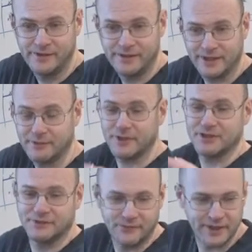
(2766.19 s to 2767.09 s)
Now, the
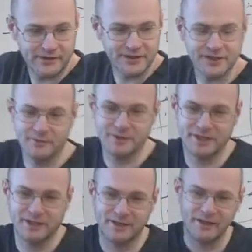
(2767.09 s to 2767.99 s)
question of whether it's an
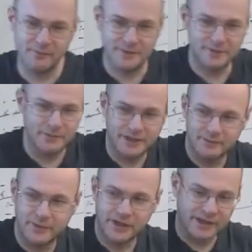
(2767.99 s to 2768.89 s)
optimally, optimally
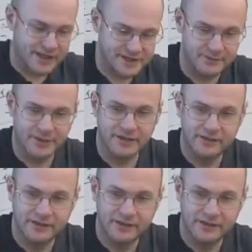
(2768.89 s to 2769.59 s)
combined estimate